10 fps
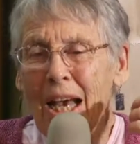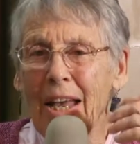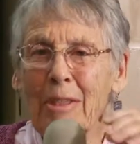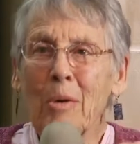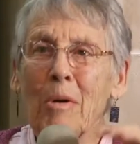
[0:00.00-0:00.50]

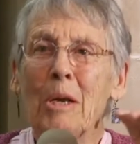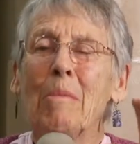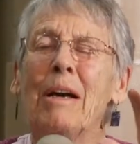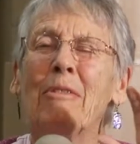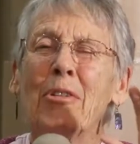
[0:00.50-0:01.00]
I think one of
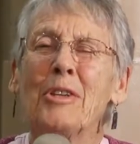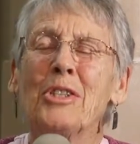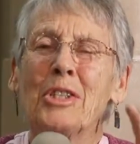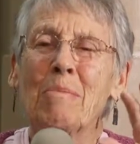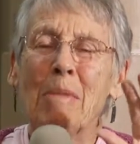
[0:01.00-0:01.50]
my
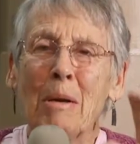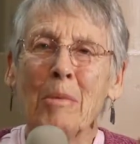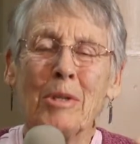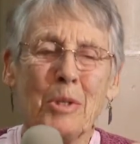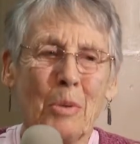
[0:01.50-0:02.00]
first
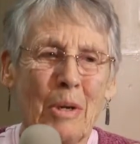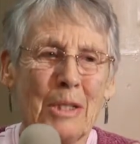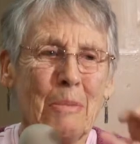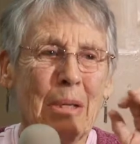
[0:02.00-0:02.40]
memories was